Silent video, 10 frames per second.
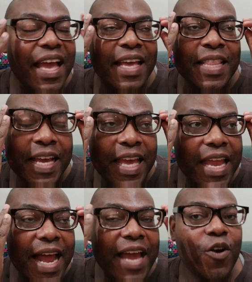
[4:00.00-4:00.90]
And
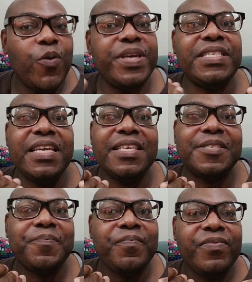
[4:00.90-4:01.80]
again, I always say
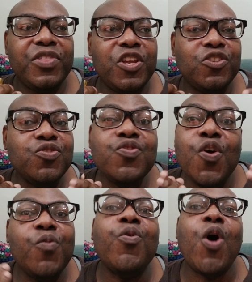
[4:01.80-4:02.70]
this, there's
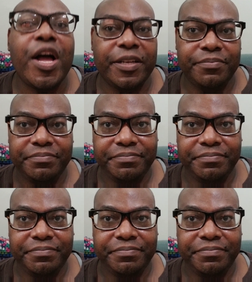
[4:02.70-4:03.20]
no wrong.